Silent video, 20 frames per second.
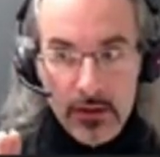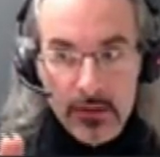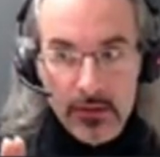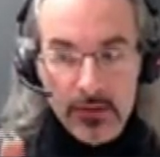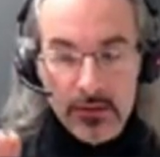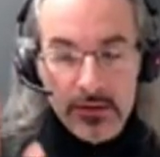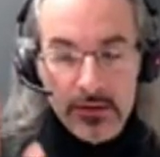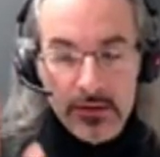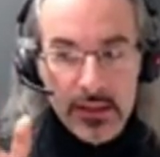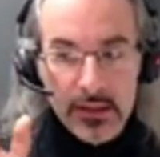
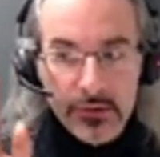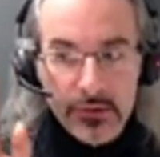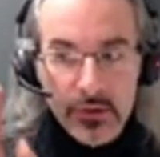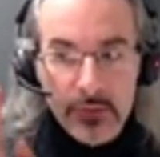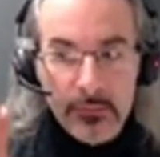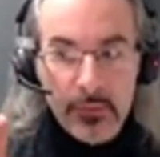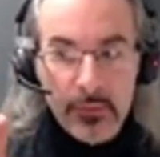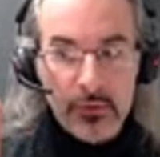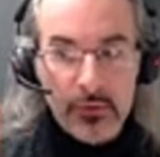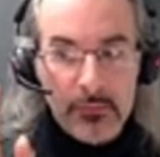You don't need to
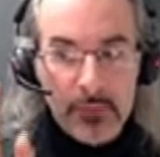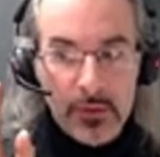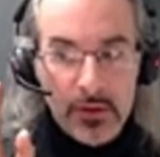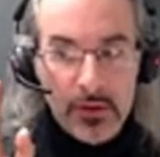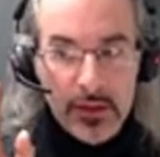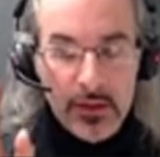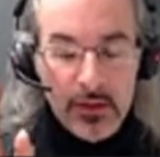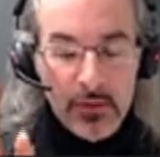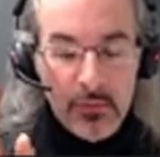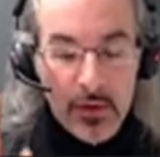compute more
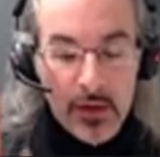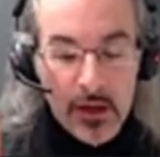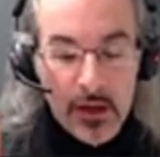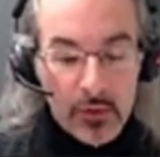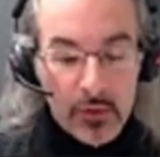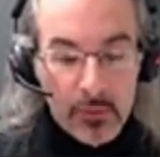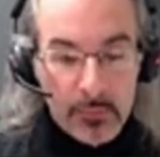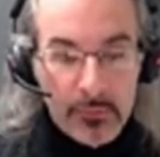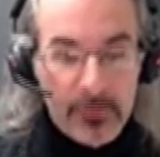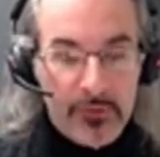than one
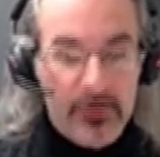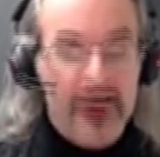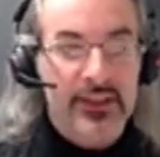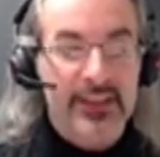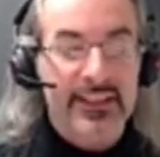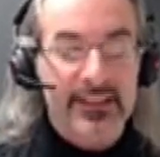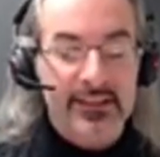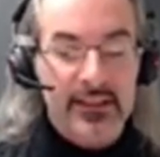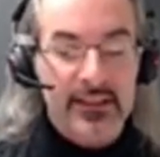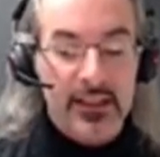loop for
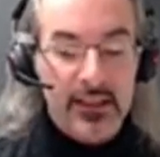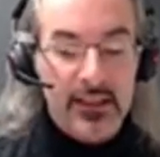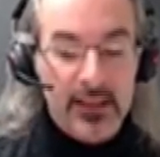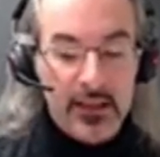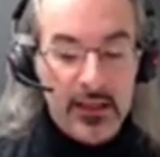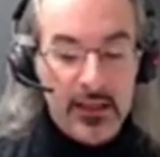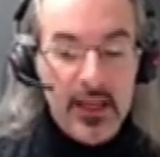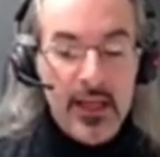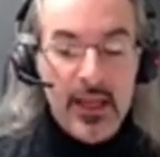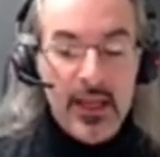this thing.
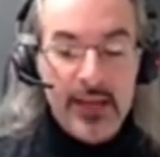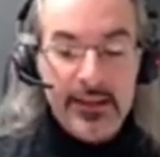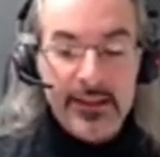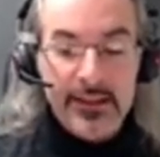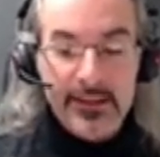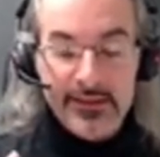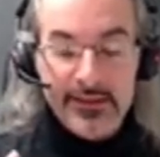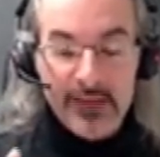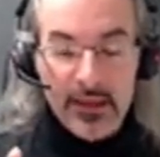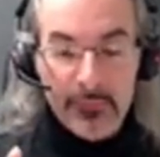
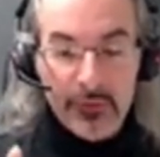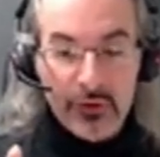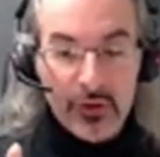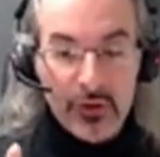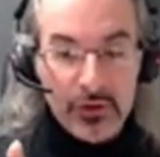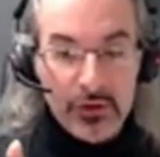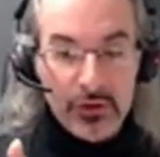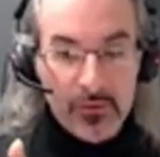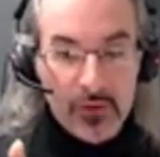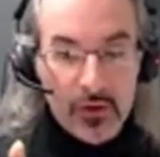There's some
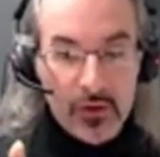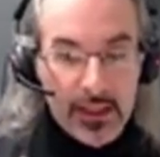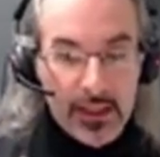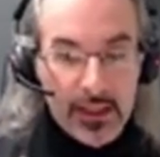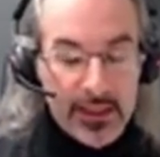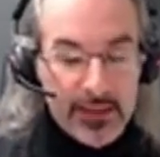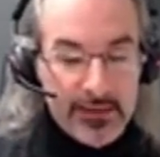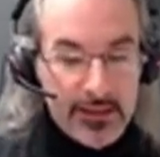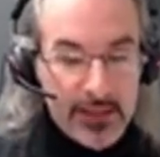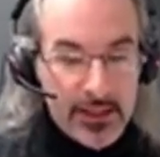sort of
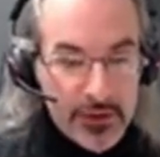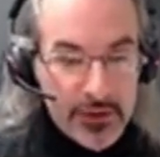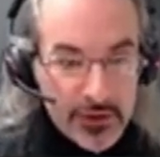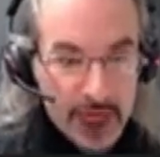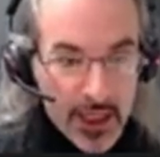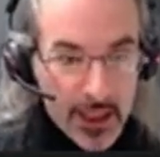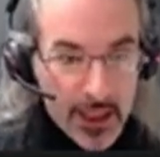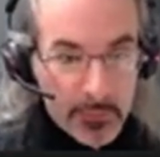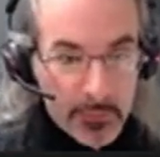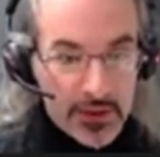localization
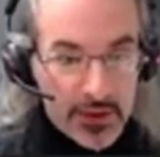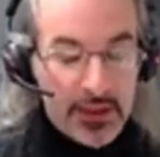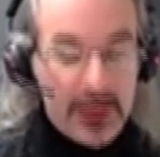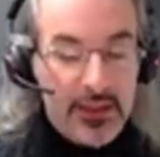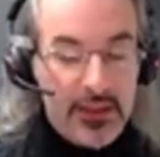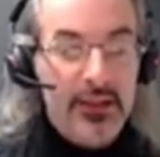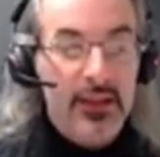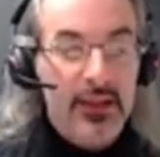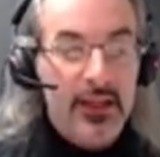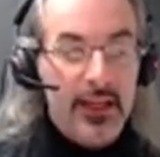
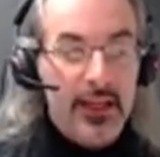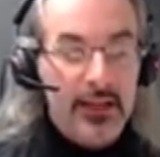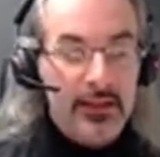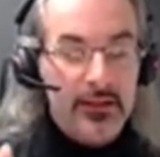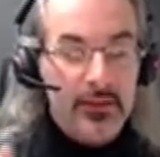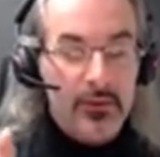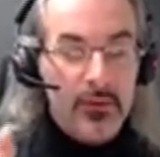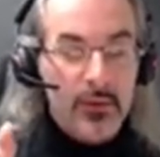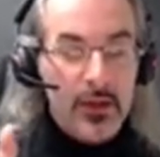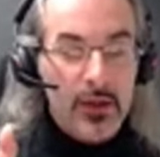happening, and
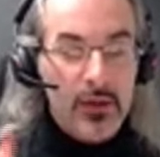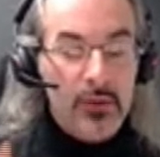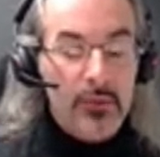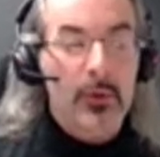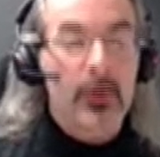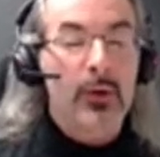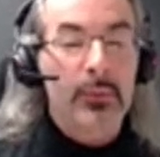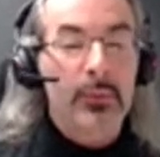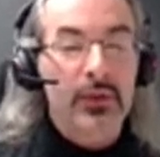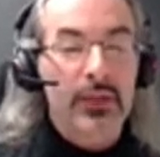the one loop
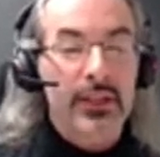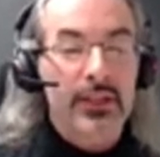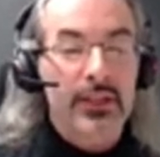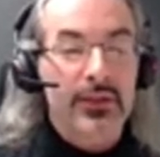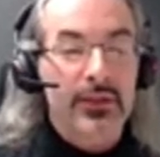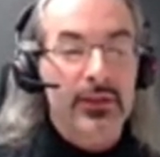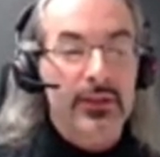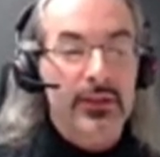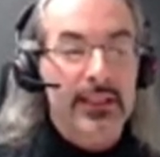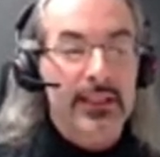
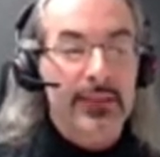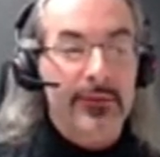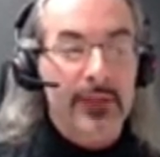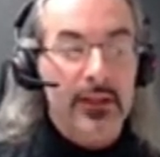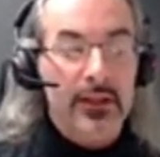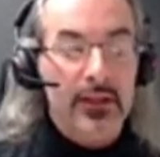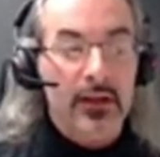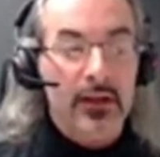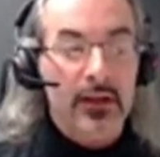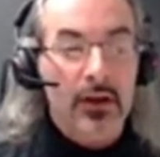computation on the
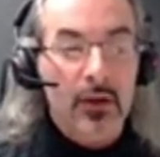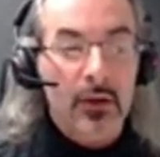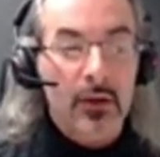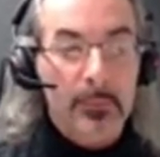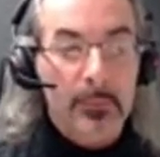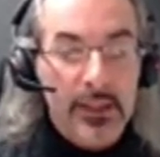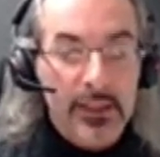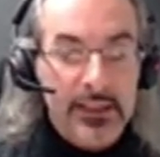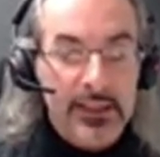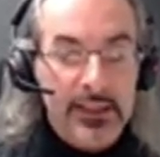sphere
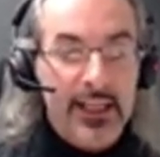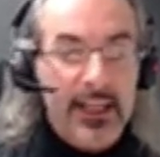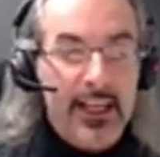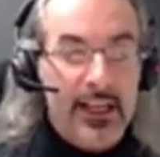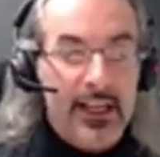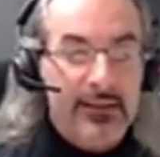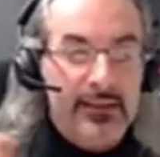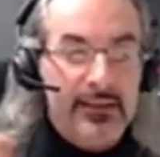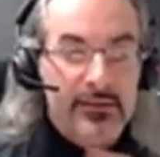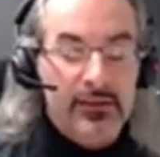completely
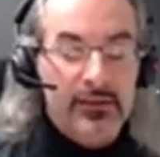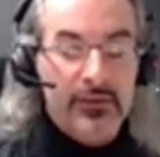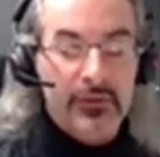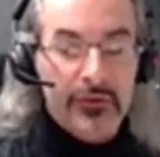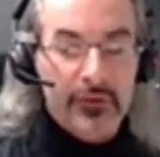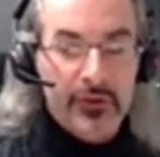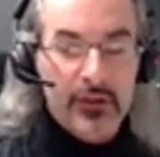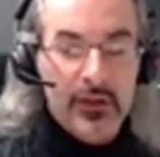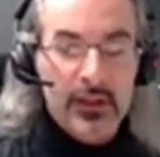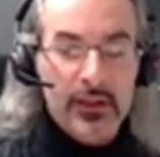
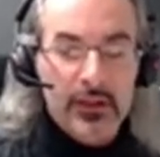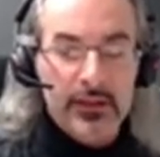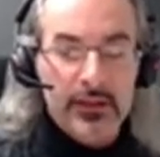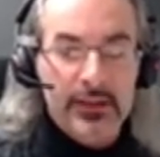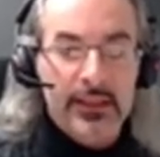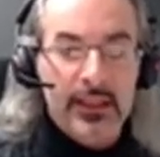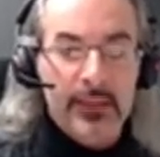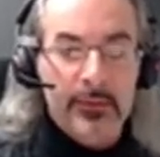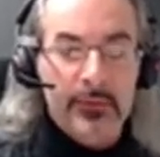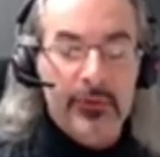cancels the
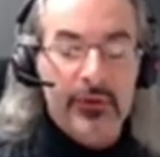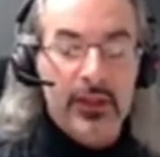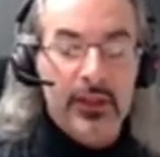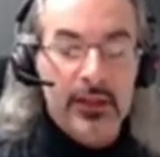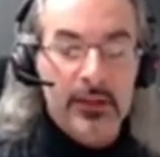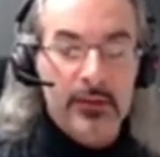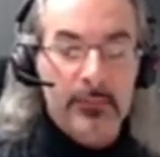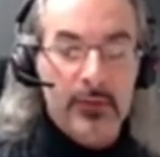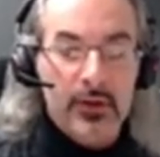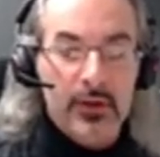terms
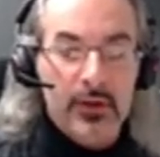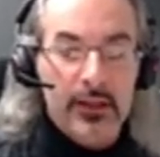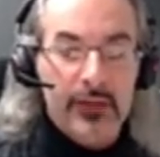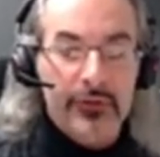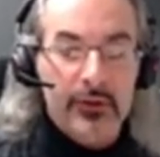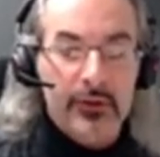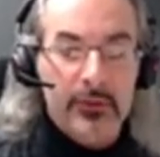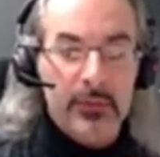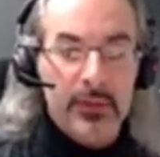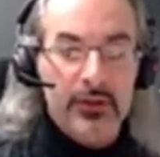in the Borel
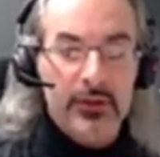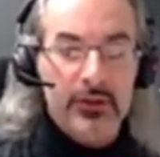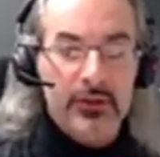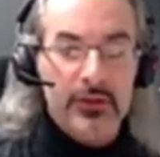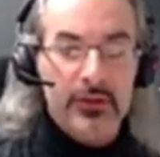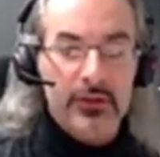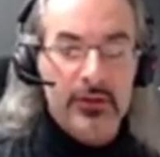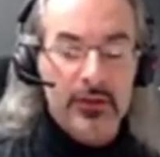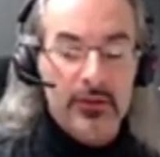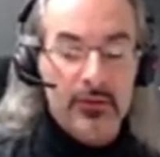summation.